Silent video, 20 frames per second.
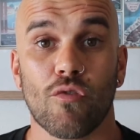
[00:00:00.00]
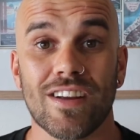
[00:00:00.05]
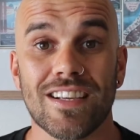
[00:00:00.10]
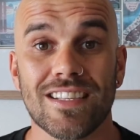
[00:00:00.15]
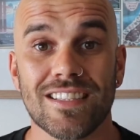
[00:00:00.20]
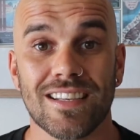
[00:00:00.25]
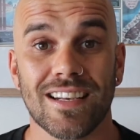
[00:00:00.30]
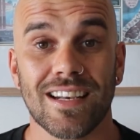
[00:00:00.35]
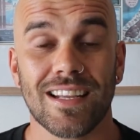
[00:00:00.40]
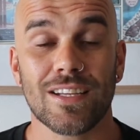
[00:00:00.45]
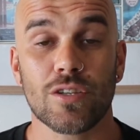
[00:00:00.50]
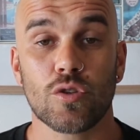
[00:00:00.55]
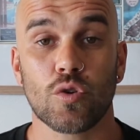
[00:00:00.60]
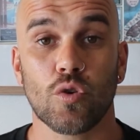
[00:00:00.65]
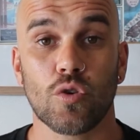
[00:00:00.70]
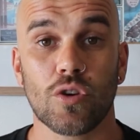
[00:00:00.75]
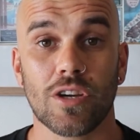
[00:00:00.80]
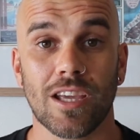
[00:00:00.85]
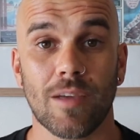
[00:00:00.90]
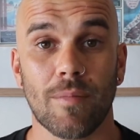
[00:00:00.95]
recently
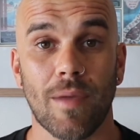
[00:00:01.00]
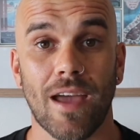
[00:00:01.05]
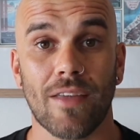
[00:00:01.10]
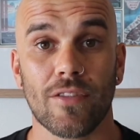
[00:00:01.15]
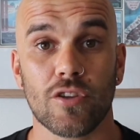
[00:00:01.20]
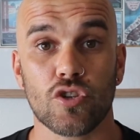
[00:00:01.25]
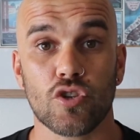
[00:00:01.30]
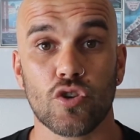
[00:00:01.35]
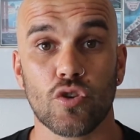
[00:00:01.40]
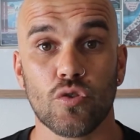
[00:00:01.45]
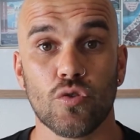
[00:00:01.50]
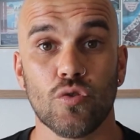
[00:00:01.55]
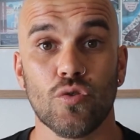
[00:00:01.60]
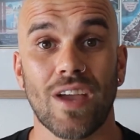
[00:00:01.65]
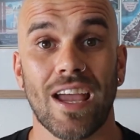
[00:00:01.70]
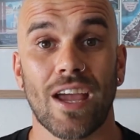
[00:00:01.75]
talking about the two,